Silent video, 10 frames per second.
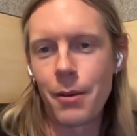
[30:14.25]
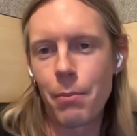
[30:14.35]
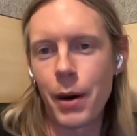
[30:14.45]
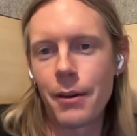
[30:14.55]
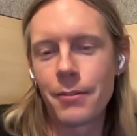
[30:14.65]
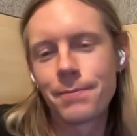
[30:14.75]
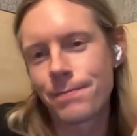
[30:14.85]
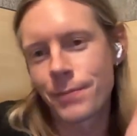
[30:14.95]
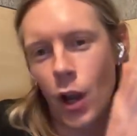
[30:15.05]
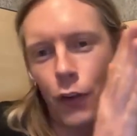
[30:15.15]
but
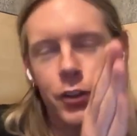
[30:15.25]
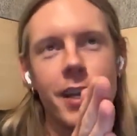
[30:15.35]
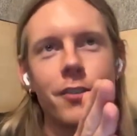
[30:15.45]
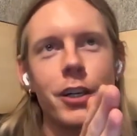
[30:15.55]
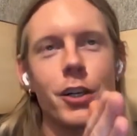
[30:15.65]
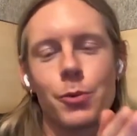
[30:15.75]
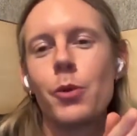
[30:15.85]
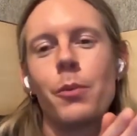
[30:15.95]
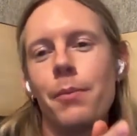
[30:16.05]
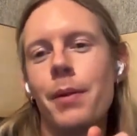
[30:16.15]
after 10 years you
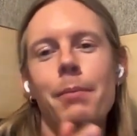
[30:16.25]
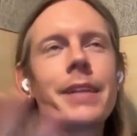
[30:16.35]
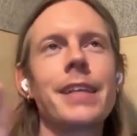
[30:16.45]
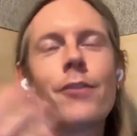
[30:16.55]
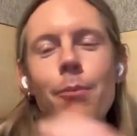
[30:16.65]
might even